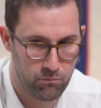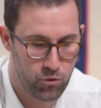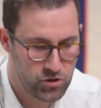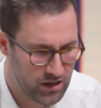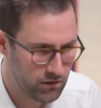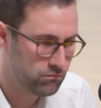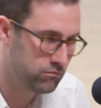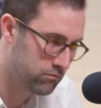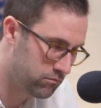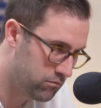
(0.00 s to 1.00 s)
Pushing,
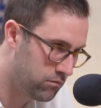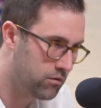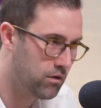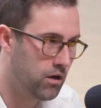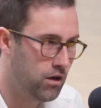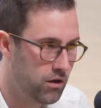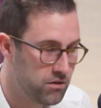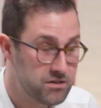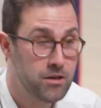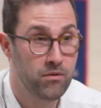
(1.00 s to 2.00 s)

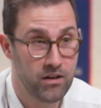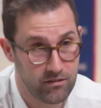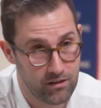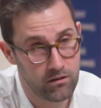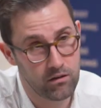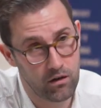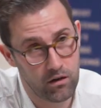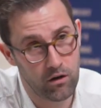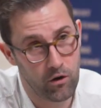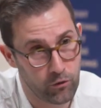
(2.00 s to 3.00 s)
stimulating
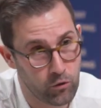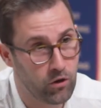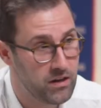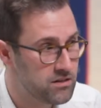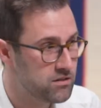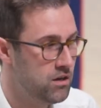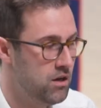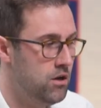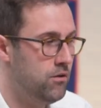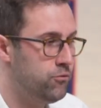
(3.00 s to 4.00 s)
our colleagues
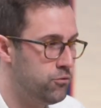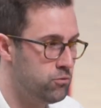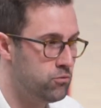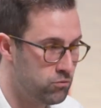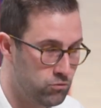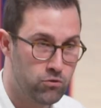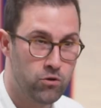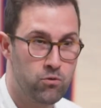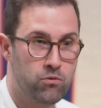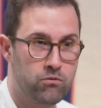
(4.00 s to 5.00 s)
to
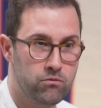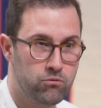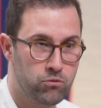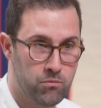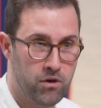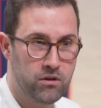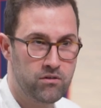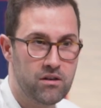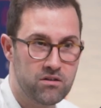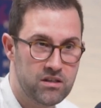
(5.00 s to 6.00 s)
go to the
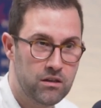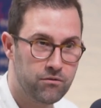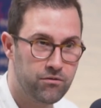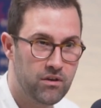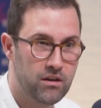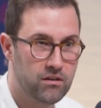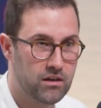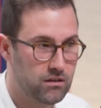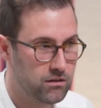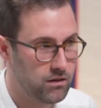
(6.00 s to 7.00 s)
market themselves
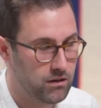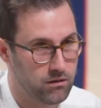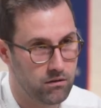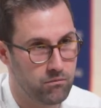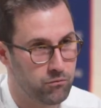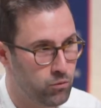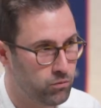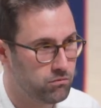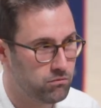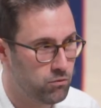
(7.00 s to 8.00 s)
and
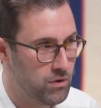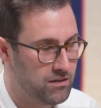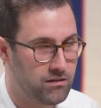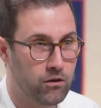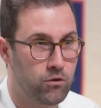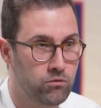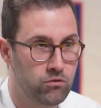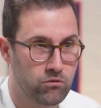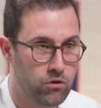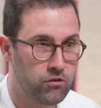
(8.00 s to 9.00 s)
create their
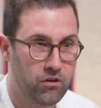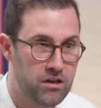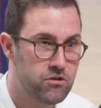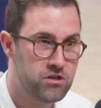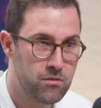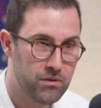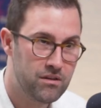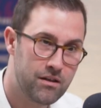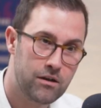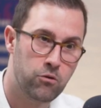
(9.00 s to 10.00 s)
own thought leadership
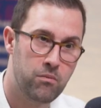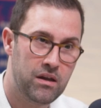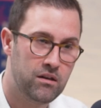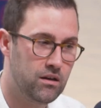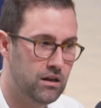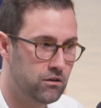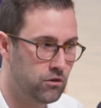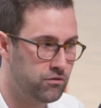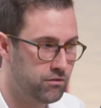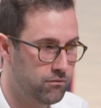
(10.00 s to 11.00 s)
in their domain and
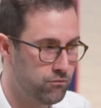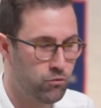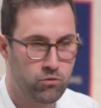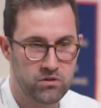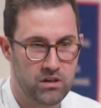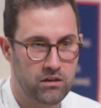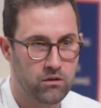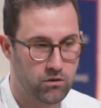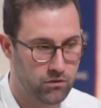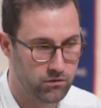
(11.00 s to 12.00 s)
not
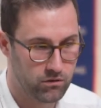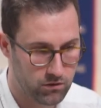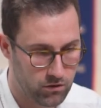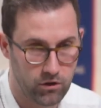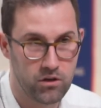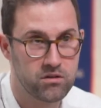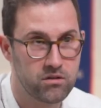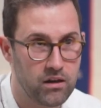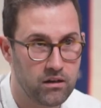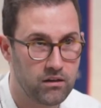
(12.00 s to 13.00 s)
focusing on
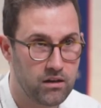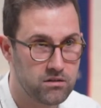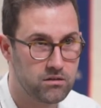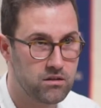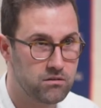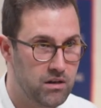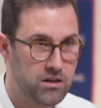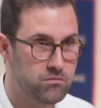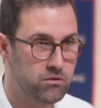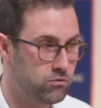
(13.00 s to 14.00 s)
us and as
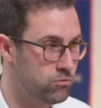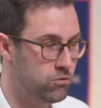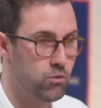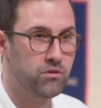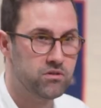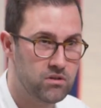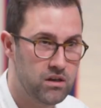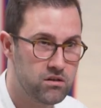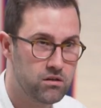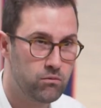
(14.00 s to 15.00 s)
management to go on the
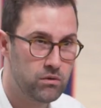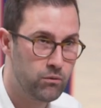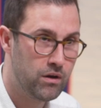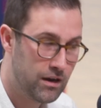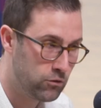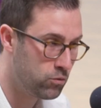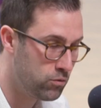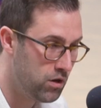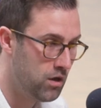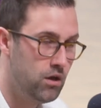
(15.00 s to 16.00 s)
stage. We like to